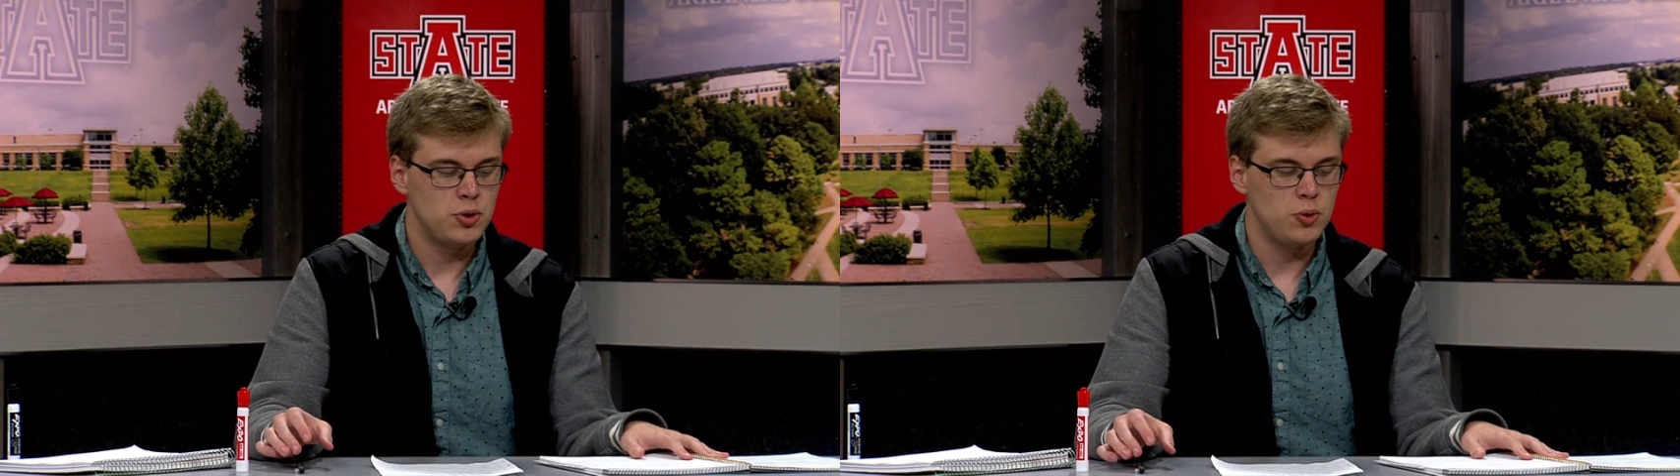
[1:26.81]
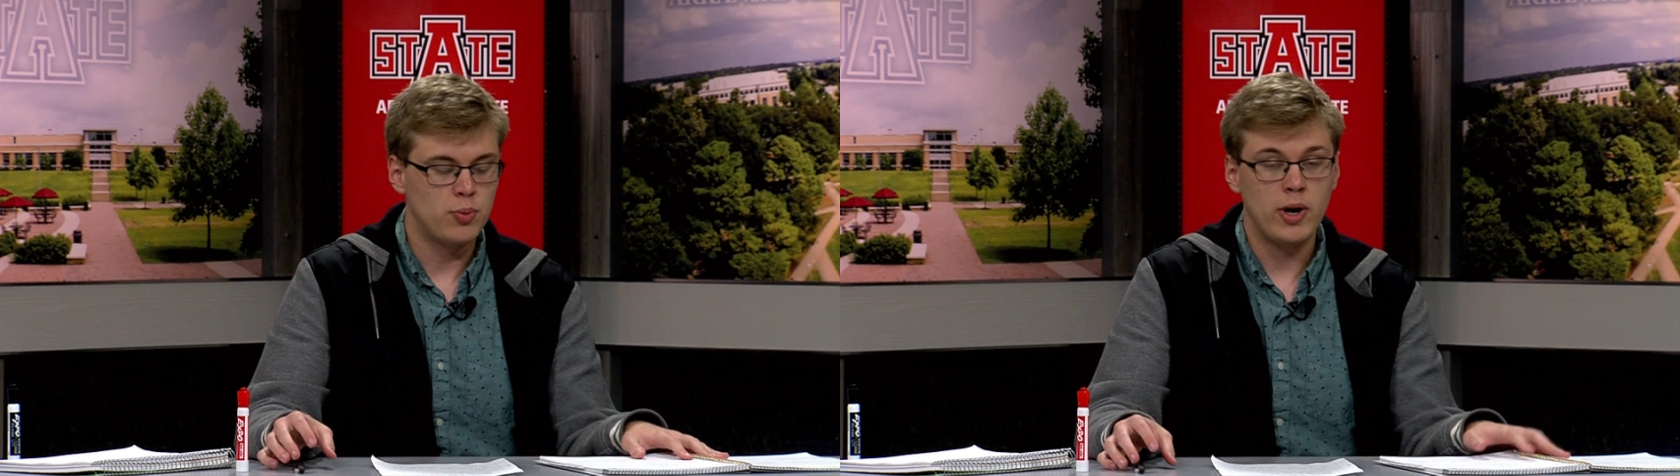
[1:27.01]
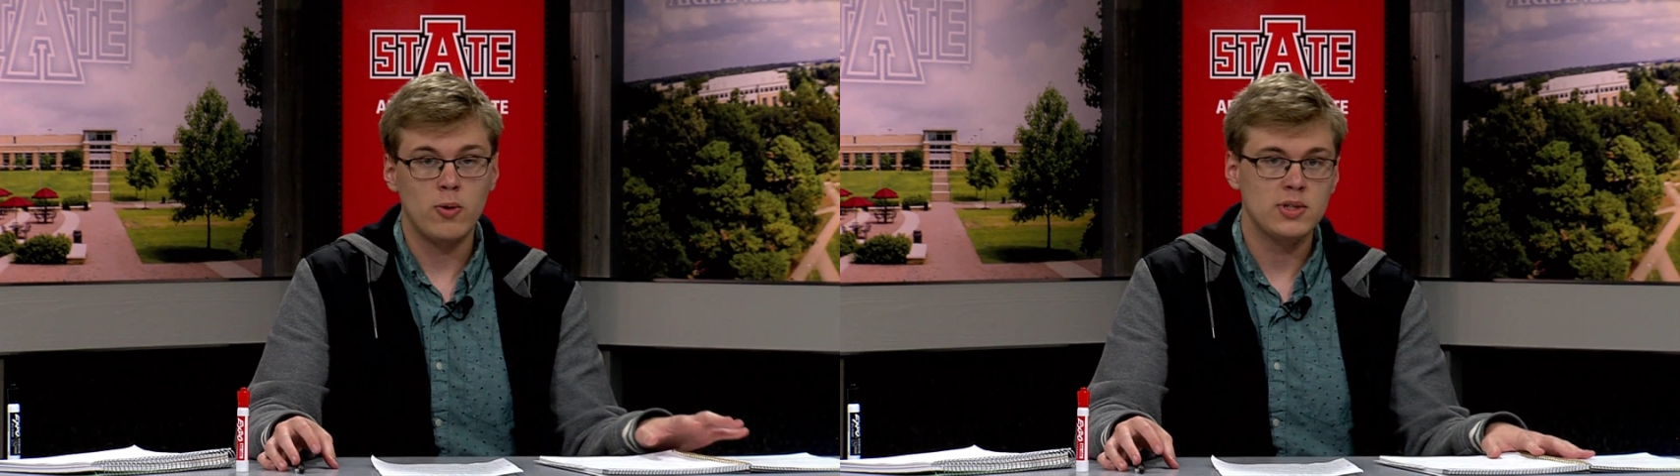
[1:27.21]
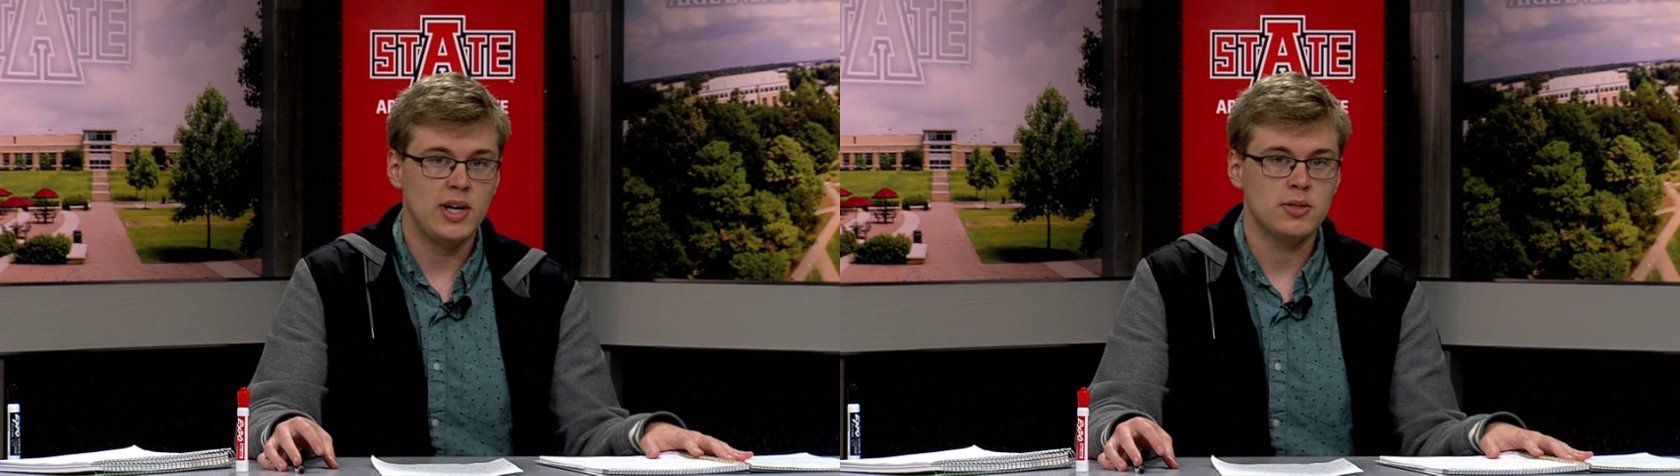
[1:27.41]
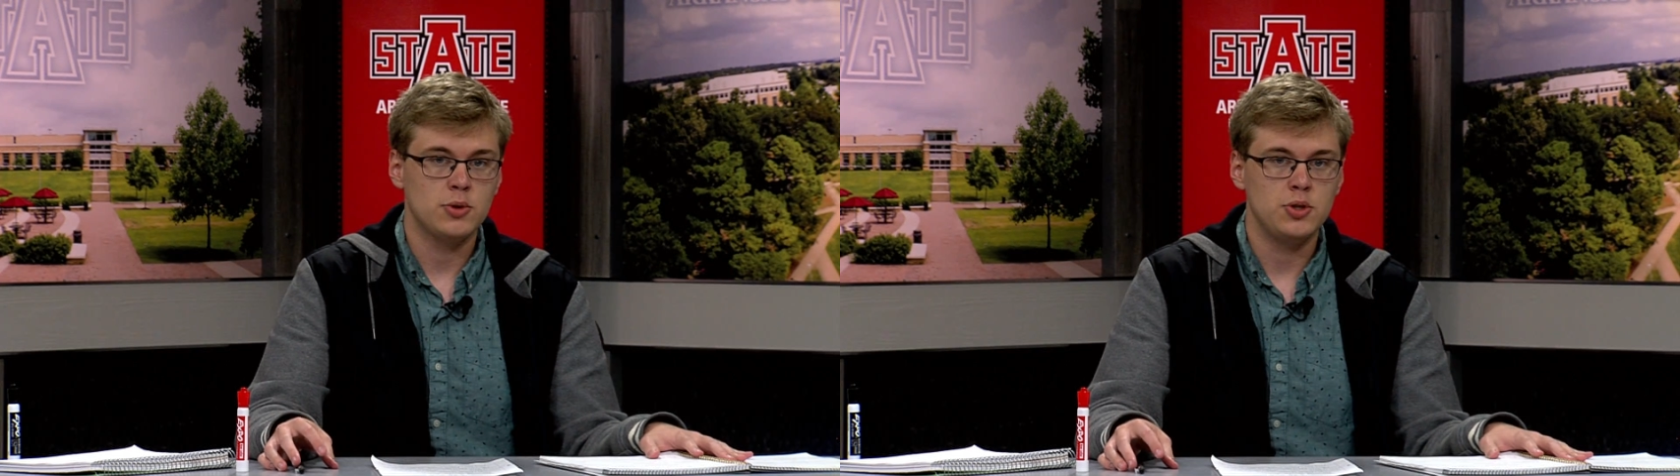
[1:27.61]
to
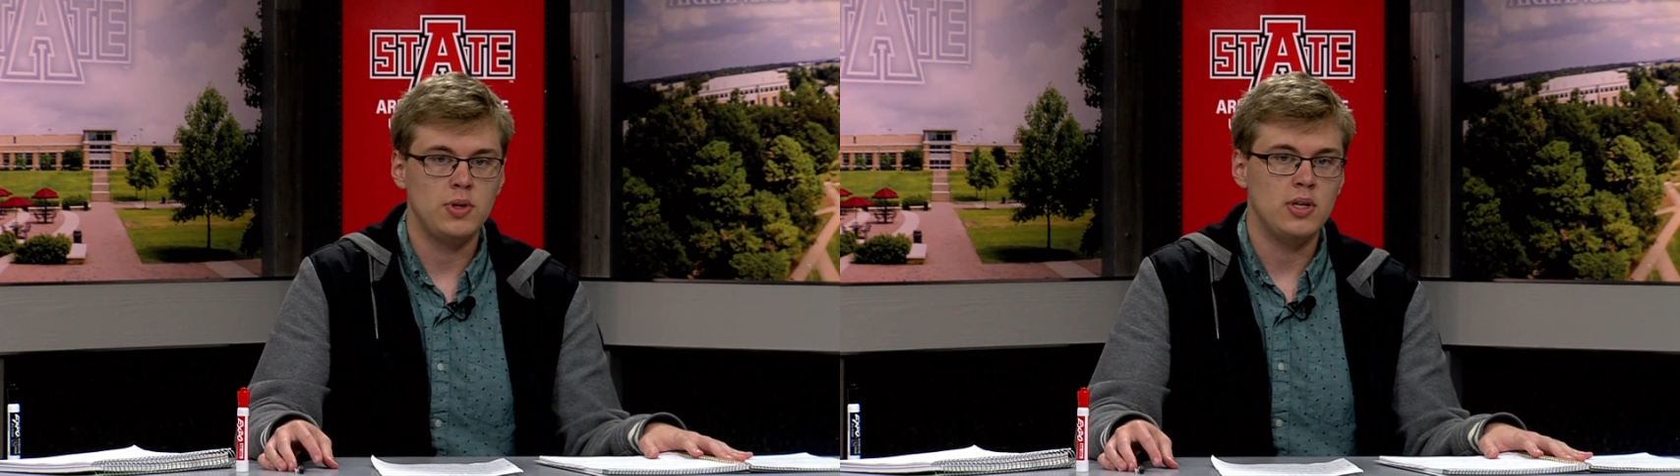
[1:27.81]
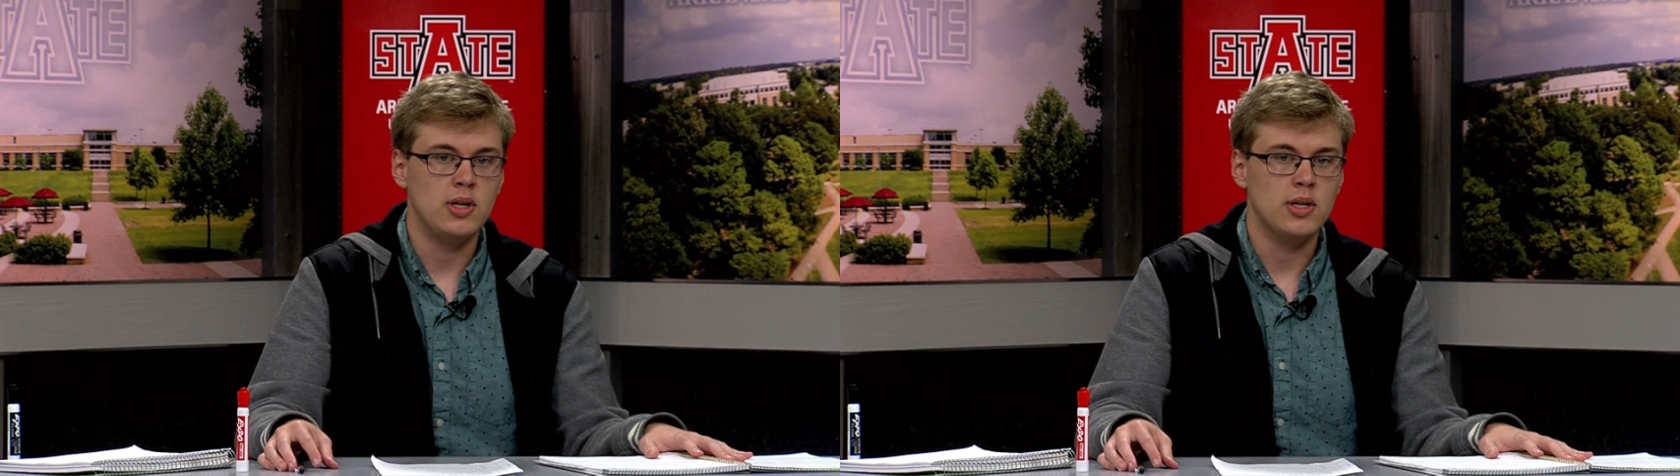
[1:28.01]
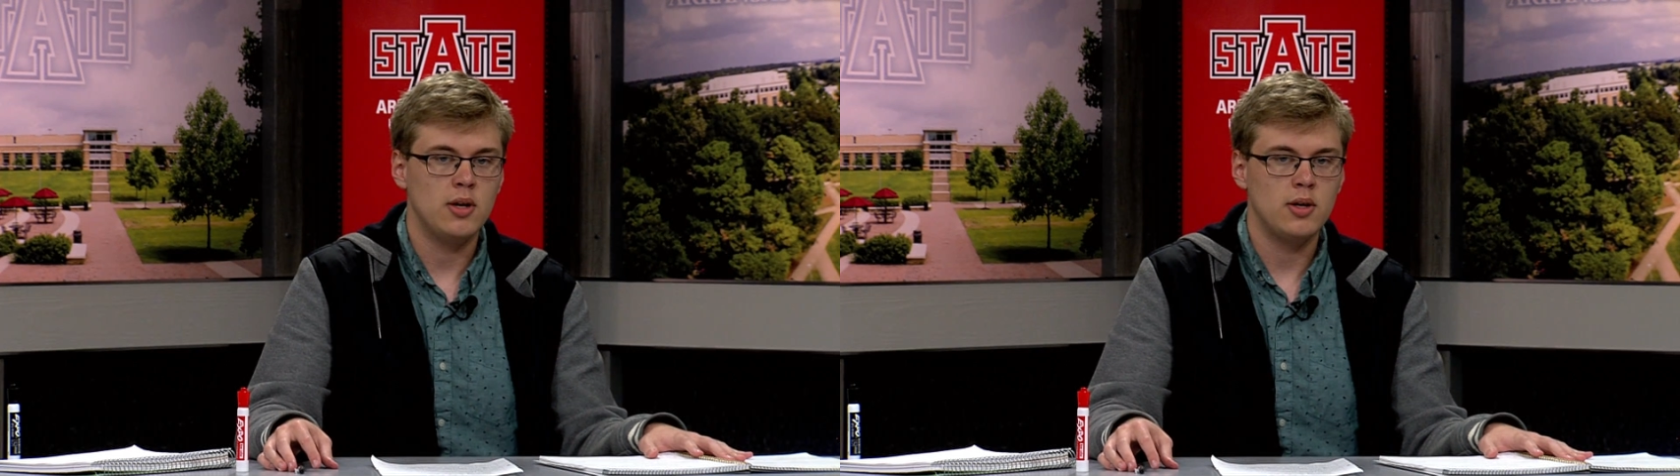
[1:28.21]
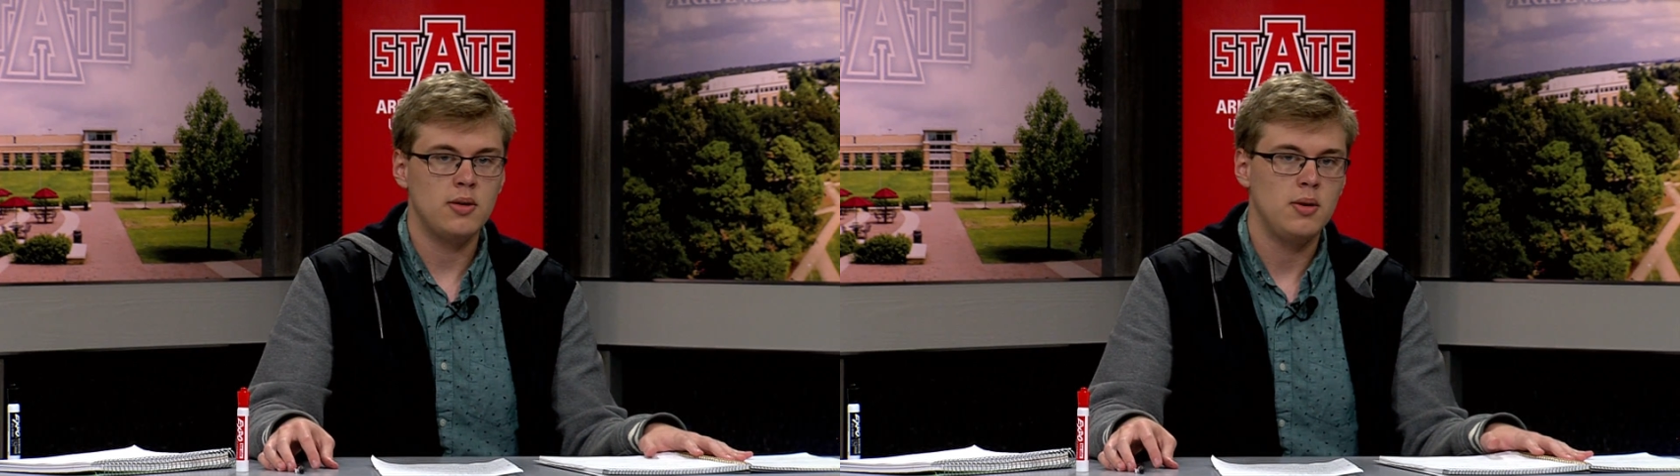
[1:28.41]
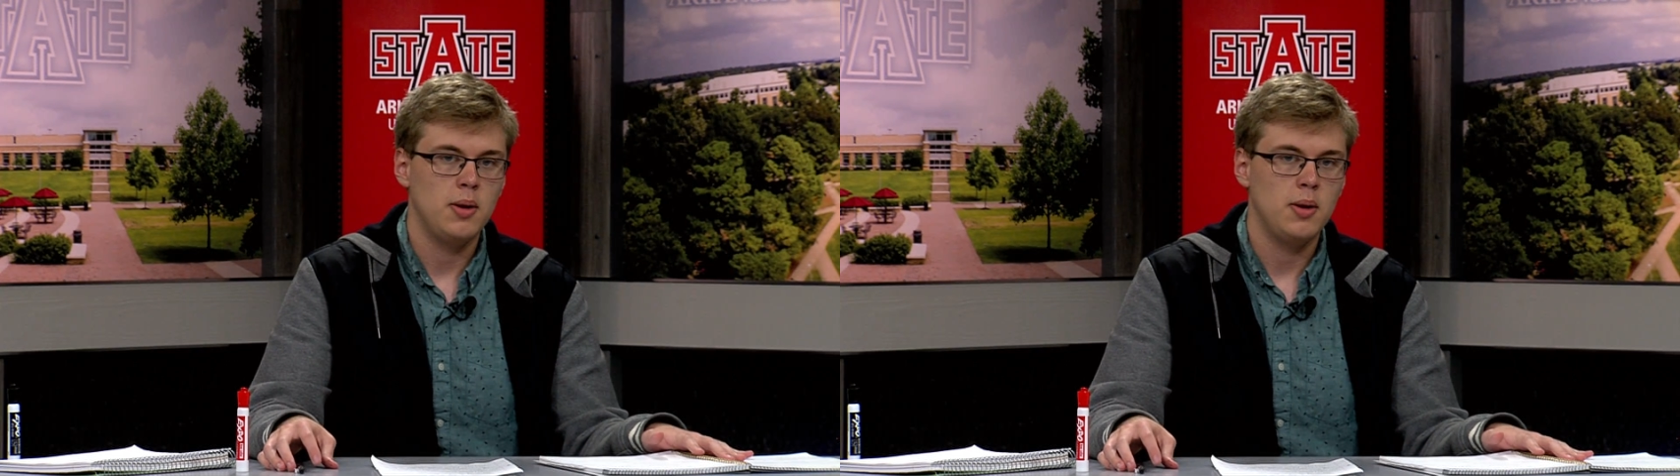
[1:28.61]
prioritize what you need to get done,